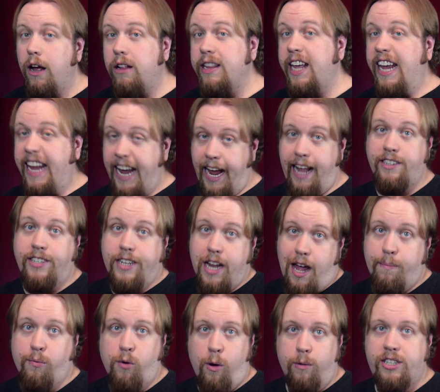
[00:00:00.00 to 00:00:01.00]
Crowley can't
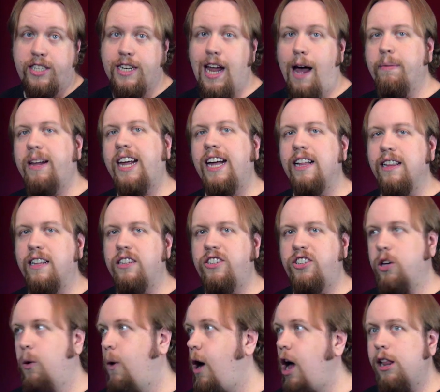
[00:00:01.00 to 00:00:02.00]
stop, won't stop
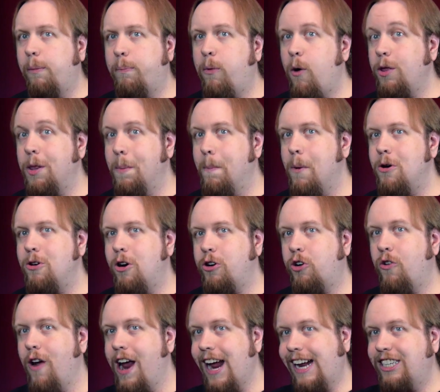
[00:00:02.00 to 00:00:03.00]
killing, so all aboard the
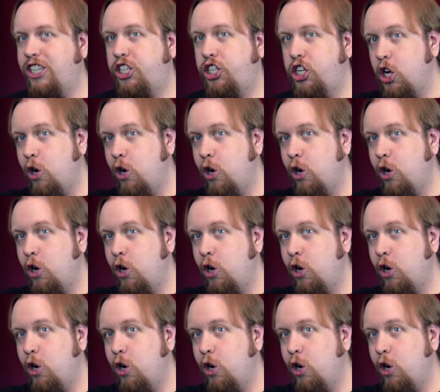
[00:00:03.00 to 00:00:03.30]
murder train,